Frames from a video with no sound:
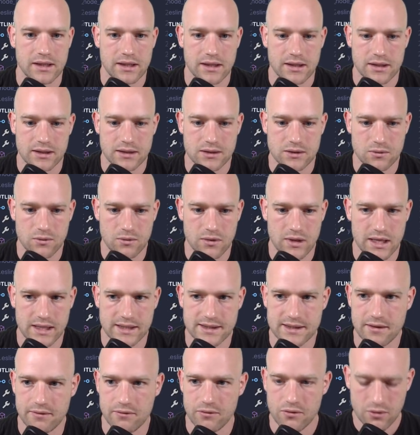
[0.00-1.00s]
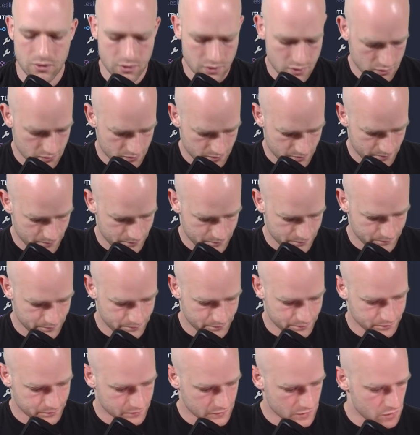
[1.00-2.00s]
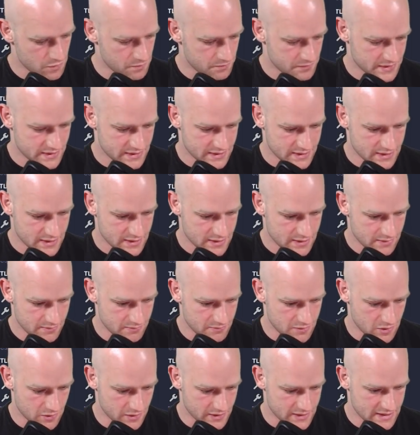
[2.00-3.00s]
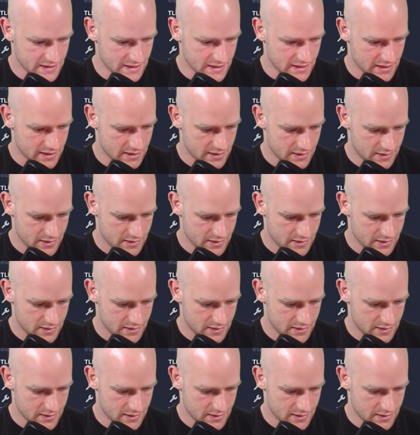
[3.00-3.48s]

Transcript: So let's have a look. Oops, I'm locked in.